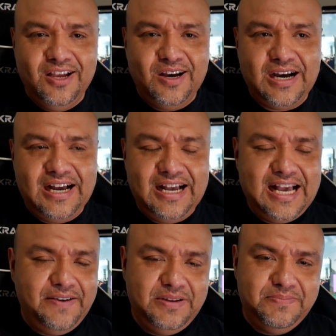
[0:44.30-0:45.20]
I
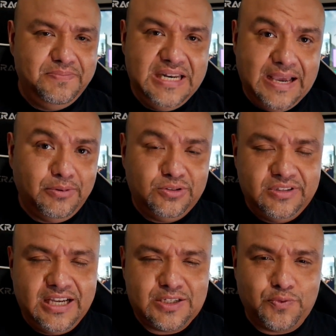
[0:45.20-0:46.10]
haven't been able to
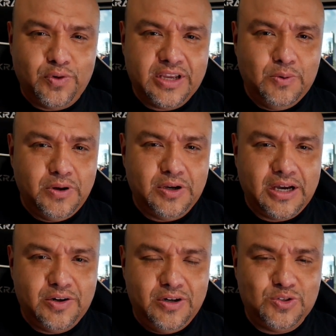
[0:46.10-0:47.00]
test 4K
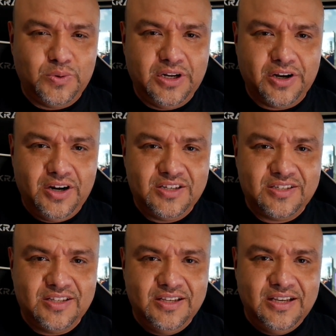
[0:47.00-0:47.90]
120
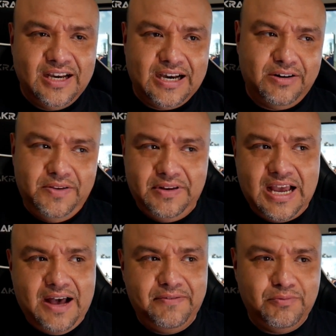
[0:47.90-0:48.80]
Hertz. I don't even
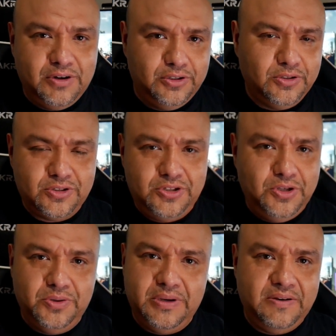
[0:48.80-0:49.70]
have one of those
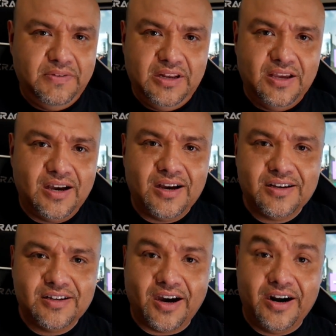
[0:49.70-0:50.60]
new NVIDIA
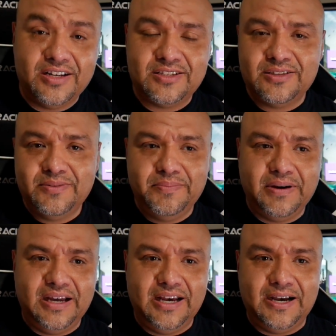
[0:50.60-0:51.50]
cards,
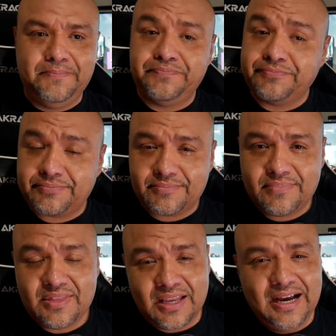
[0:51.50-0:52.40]
but
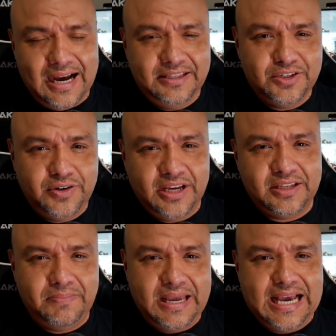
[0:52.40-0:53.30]
I
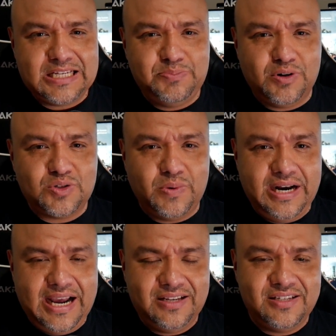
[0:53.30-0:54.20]
disconnected my Xbox
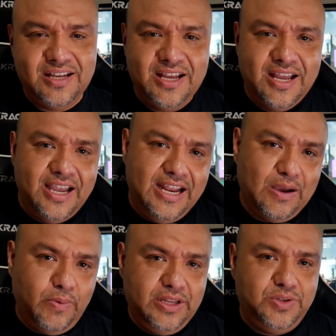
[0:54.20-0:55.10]
One X and I
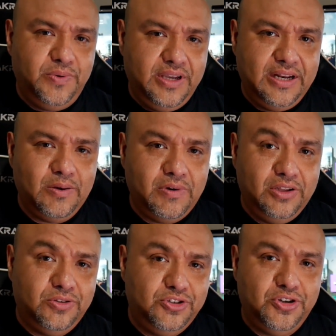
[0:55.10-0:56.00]
went through it, and I
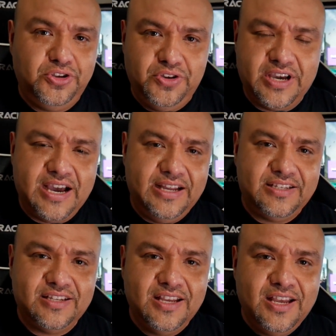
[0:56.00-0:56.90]
wanted to show you
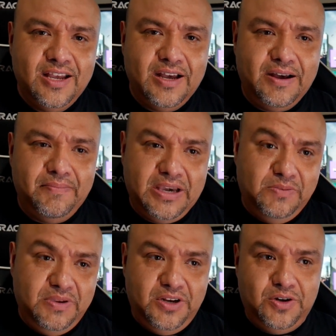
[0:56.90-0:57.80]
guys my
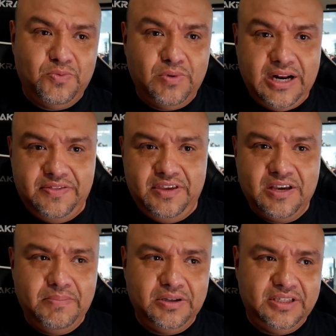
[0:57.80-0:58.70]
opinion of what I think
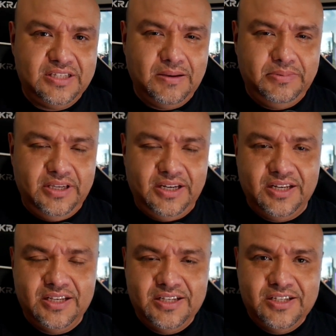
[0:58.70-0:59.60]
about this update.
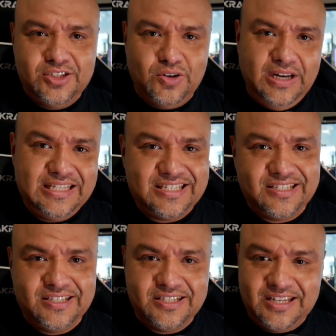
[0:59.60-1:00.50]
So
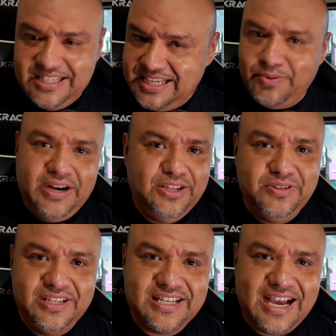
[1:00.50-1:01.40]
let's get right into
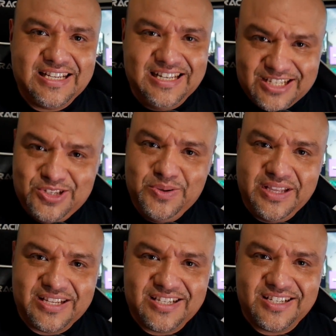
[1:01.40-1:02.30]
this, guys. Let's do
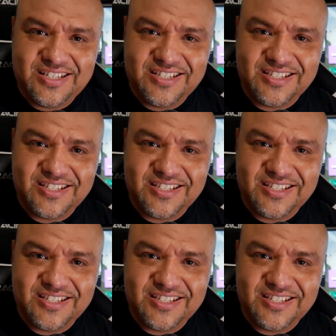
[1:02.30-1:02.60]
this.